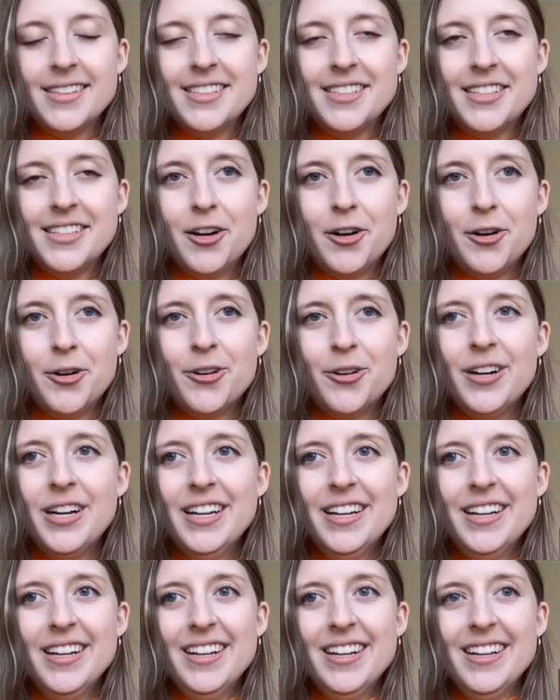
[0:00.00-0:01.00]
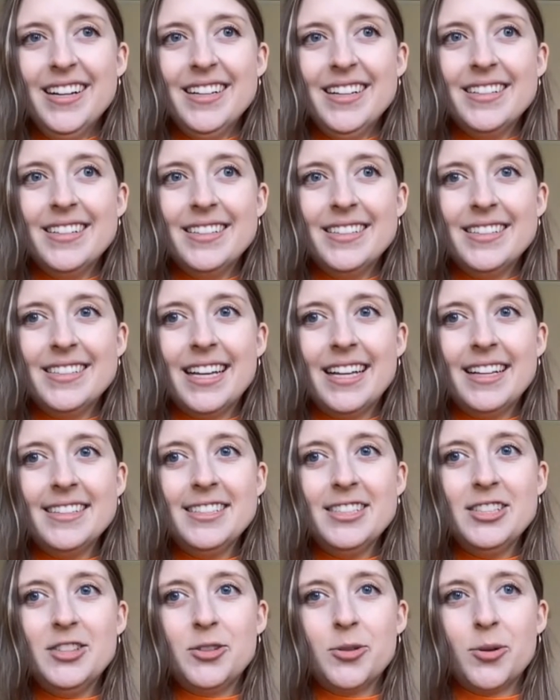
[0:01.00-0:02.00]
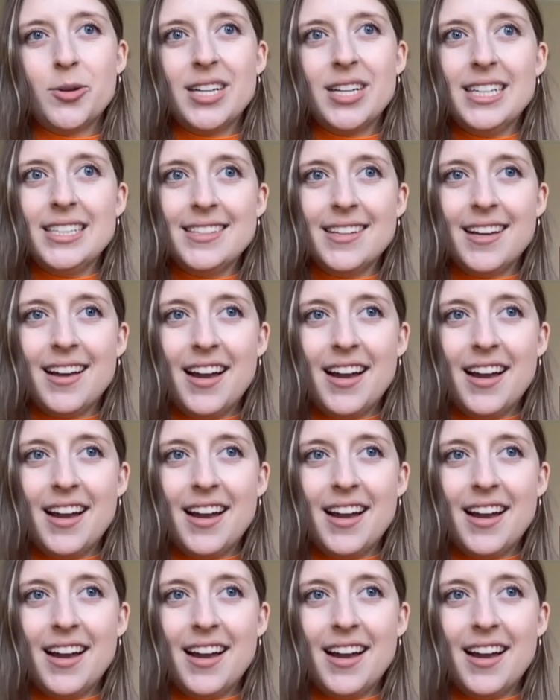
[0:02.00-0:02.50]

so telling stories,